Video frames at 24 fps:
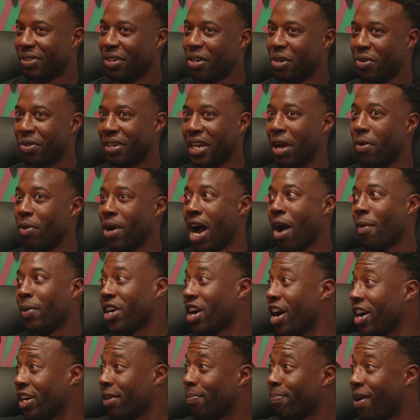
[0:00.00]
Okay, well, how are
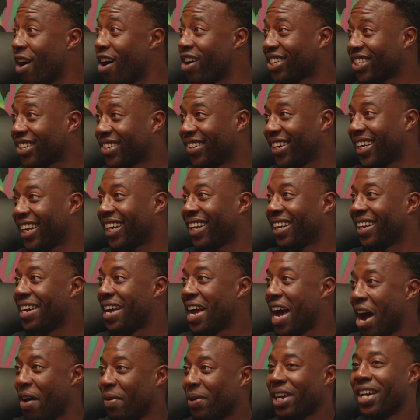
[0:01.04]
we guarding the ball screen?
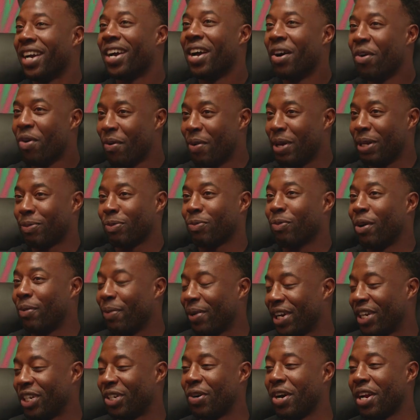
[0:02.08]
What are we
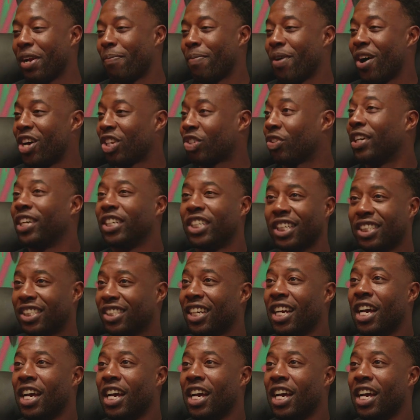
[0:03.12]
gonna do on the ball screen?